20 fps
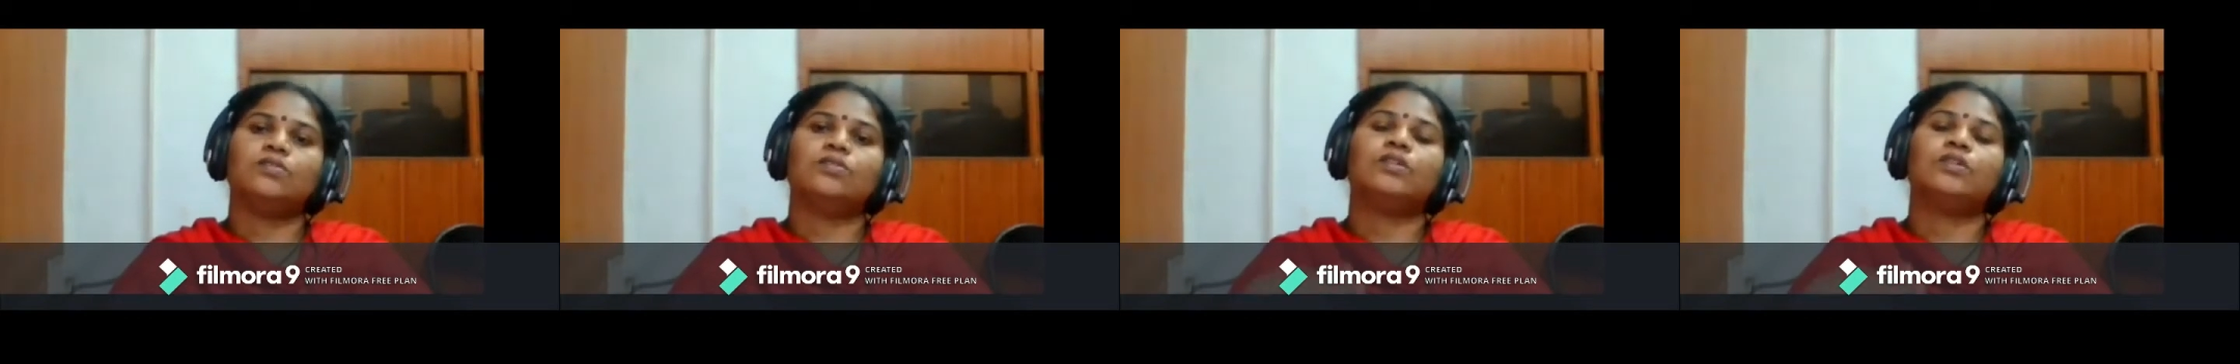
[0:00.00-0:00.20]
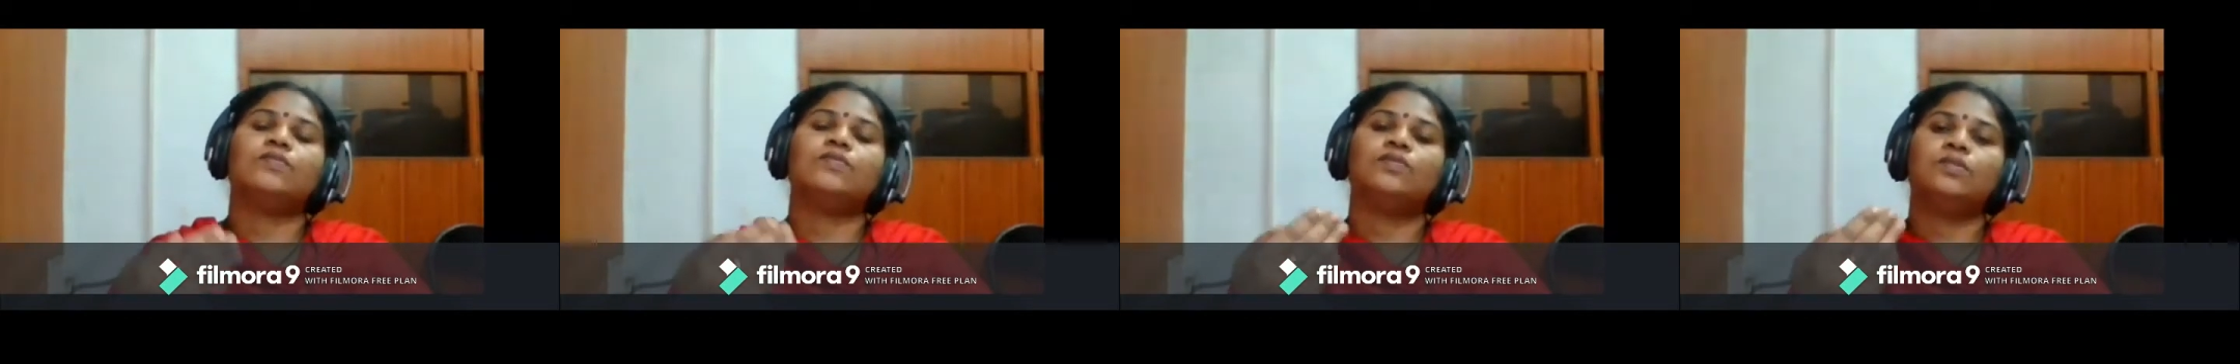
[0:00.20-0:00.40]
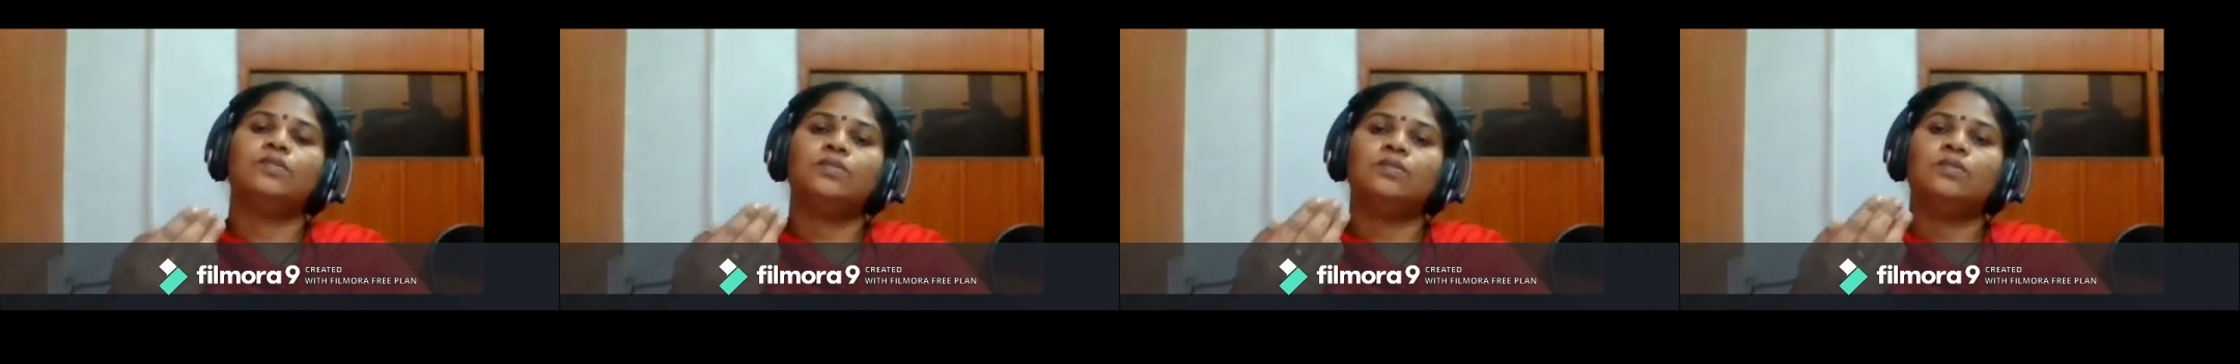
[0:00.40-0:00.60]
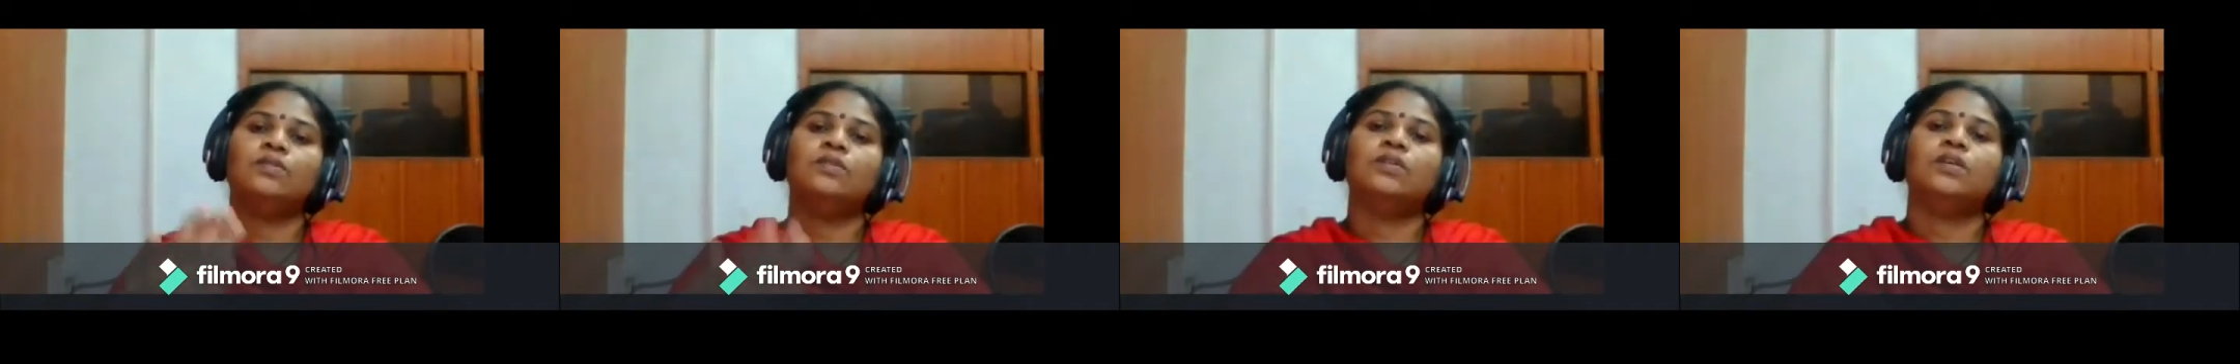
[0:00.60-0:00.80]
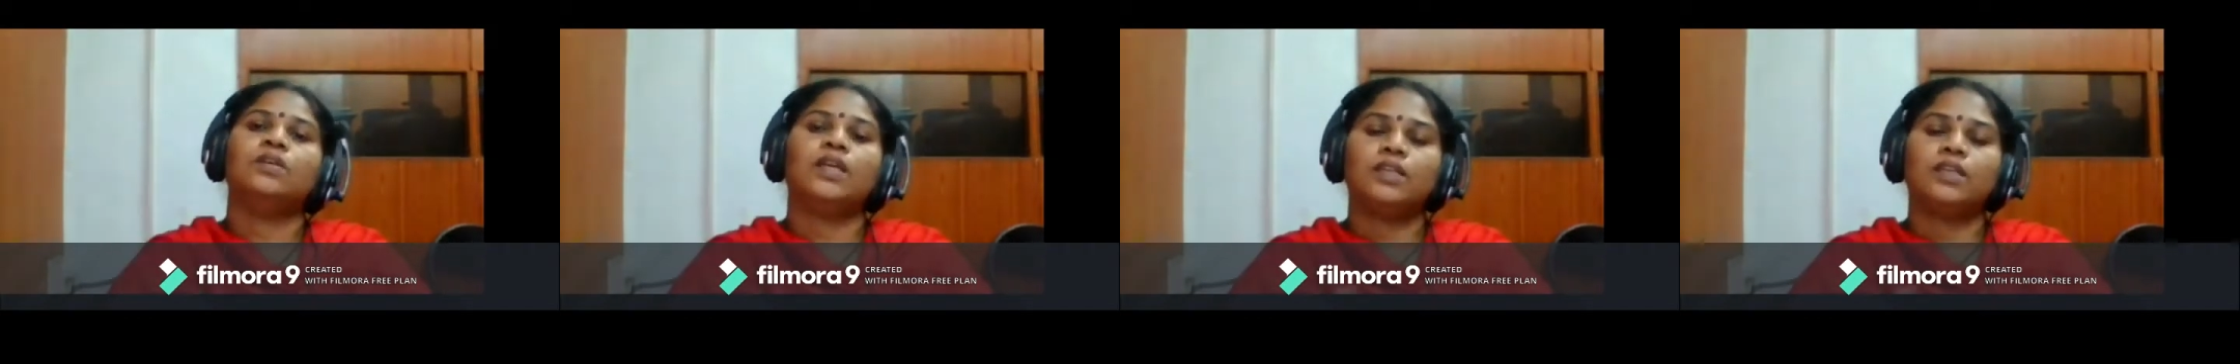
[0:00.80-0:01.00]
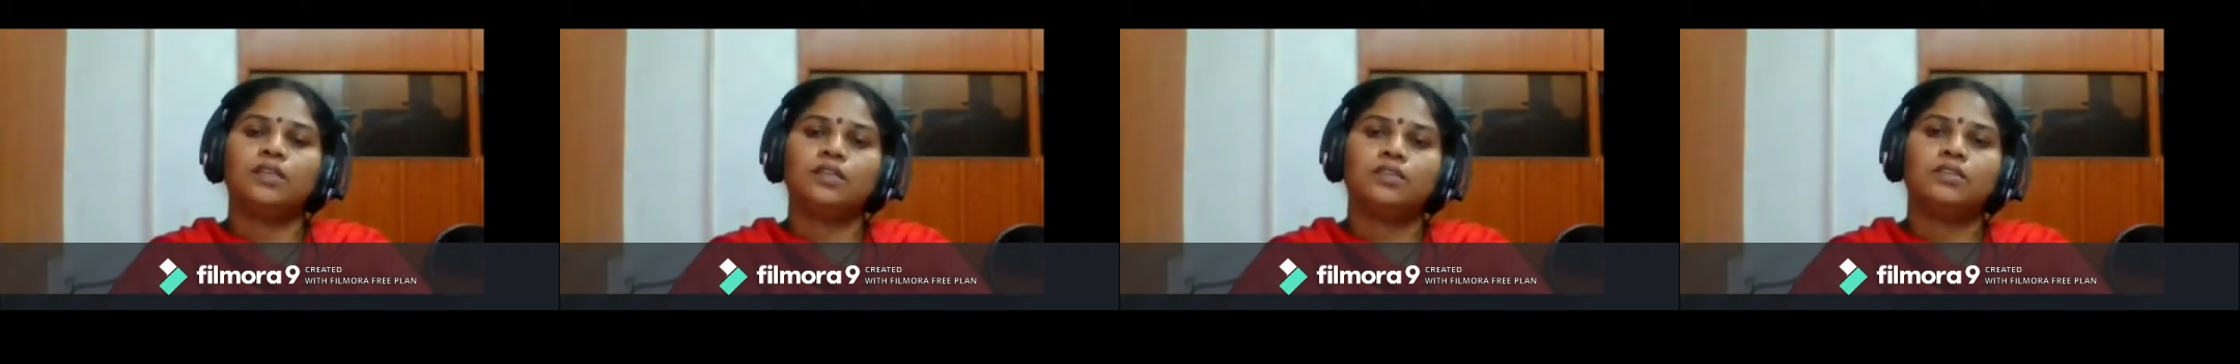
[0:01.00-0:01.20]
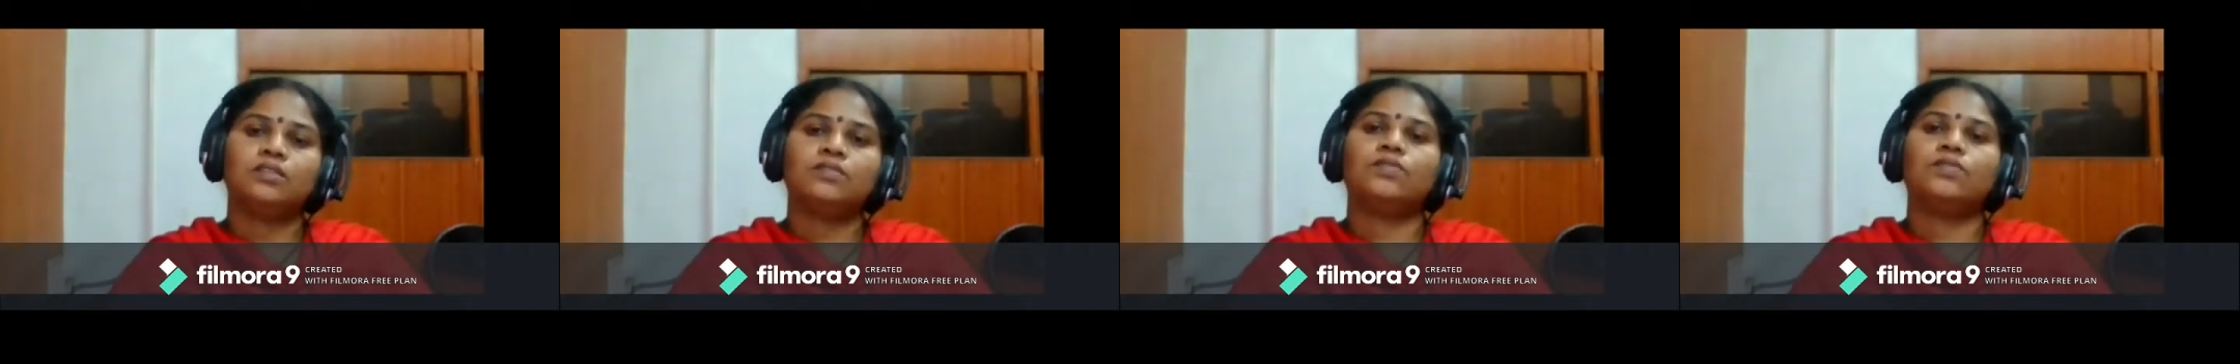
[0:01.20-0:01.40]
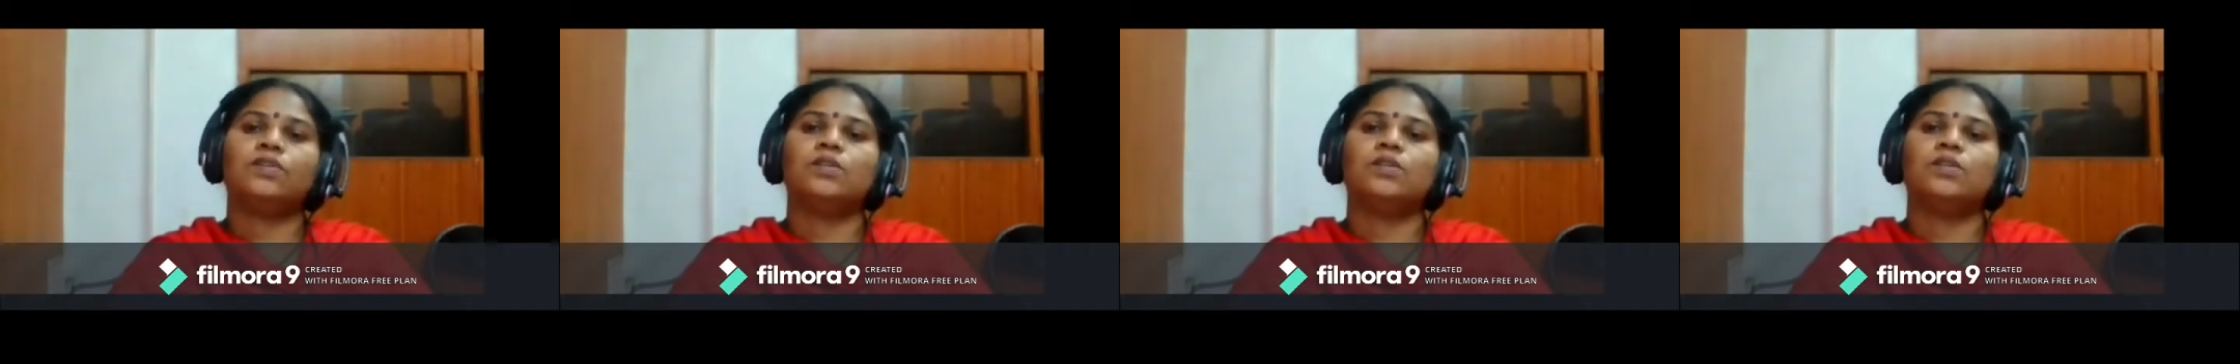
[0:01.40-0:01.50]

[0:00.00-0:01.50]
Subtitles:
you have to edit the